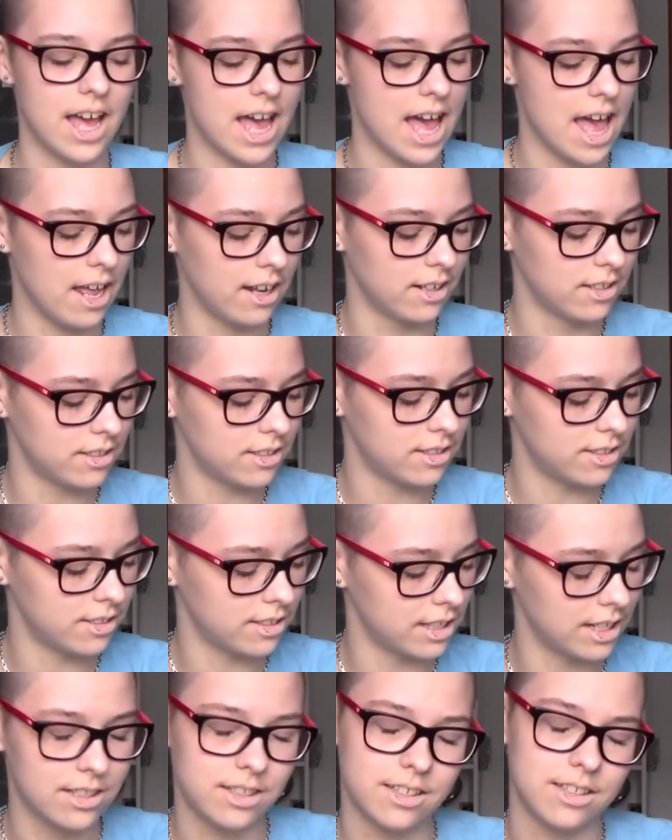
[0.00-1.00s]
and
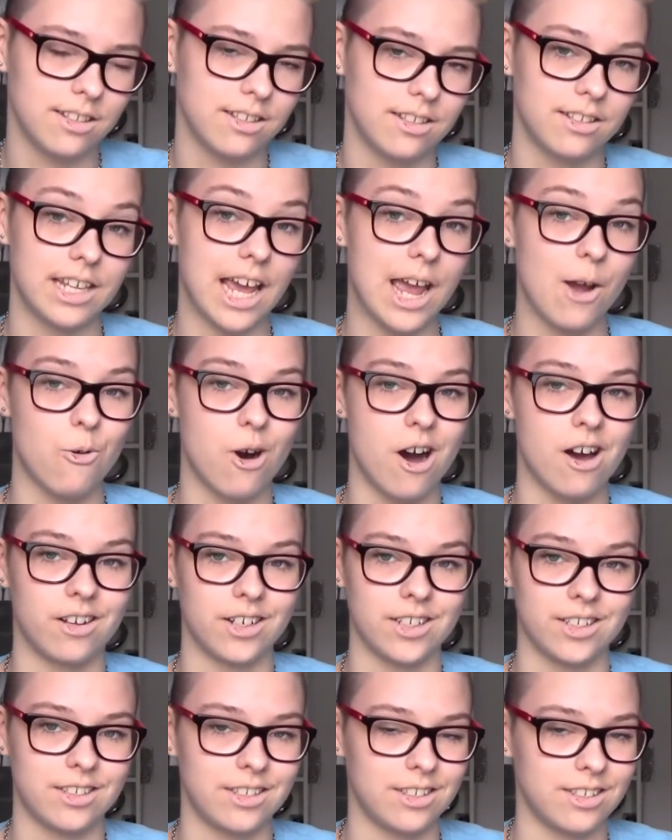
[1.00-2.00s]
since day
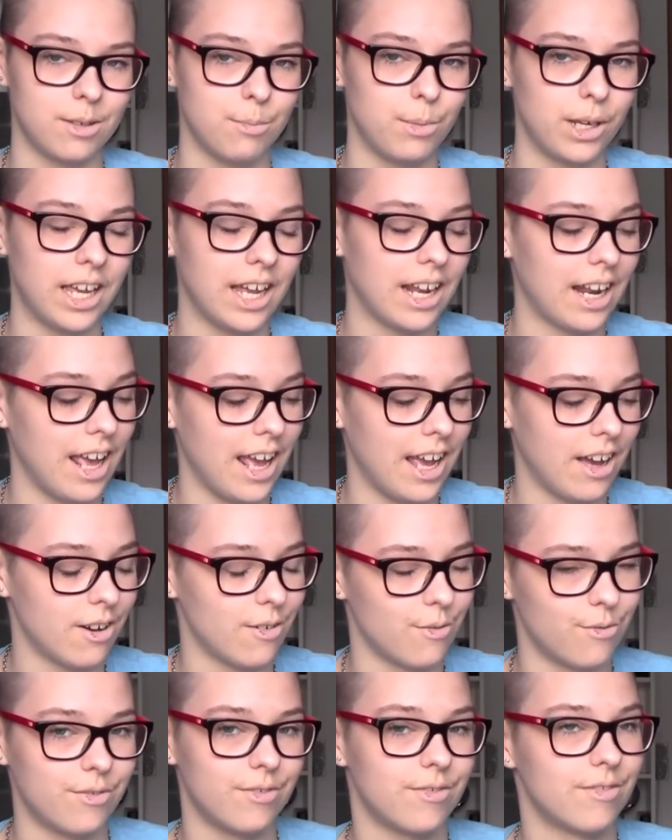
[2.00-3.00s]
one and since the beginning
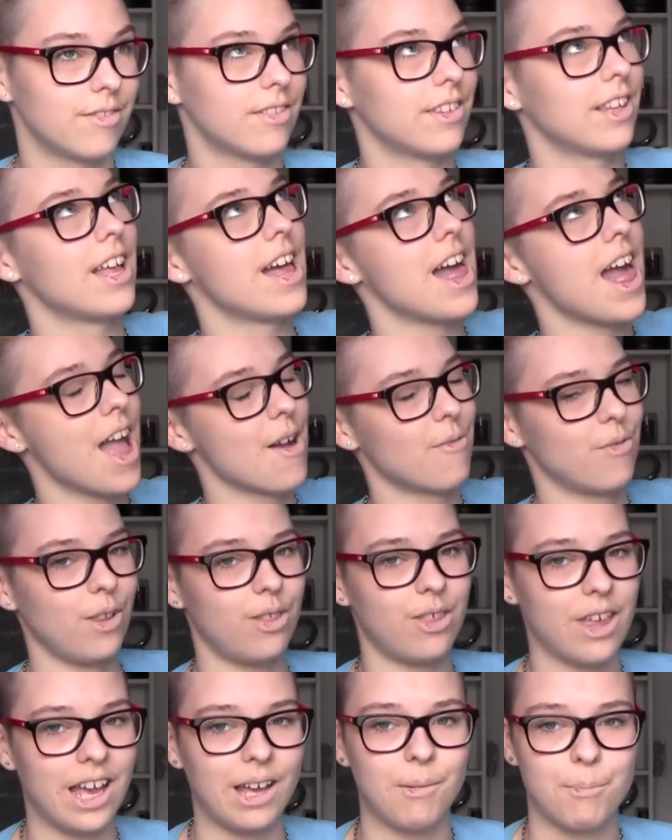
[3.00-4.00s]
of
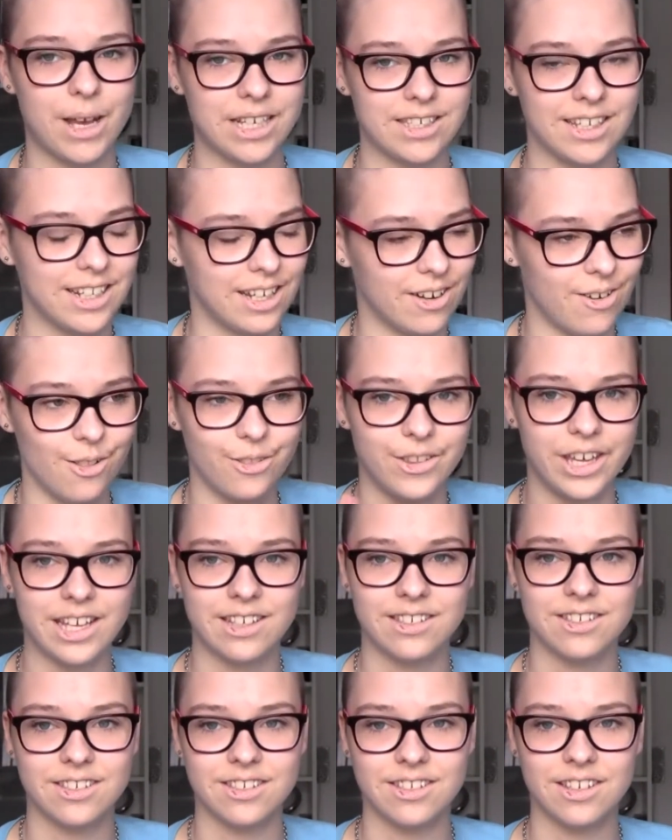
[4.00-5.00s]
everything, basically all
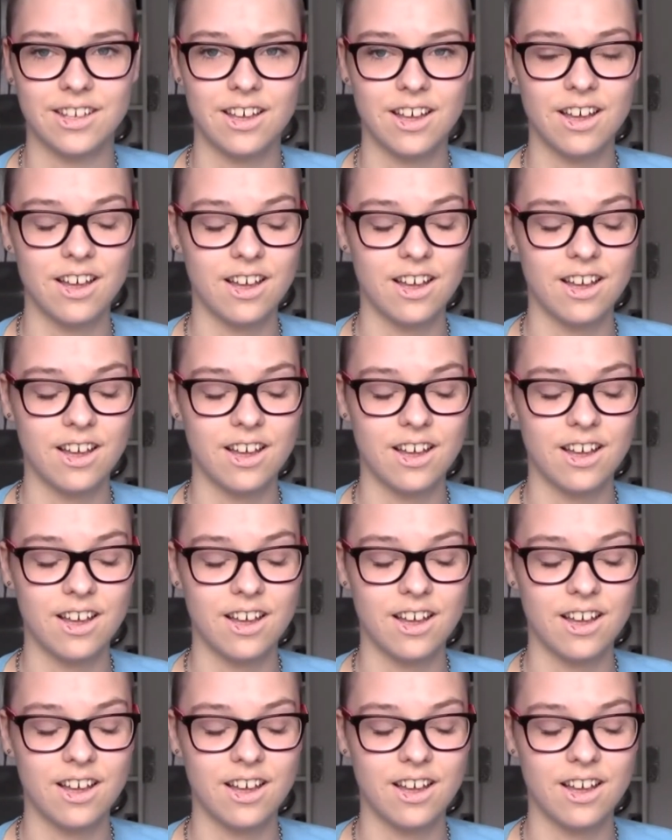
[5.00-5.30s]
this,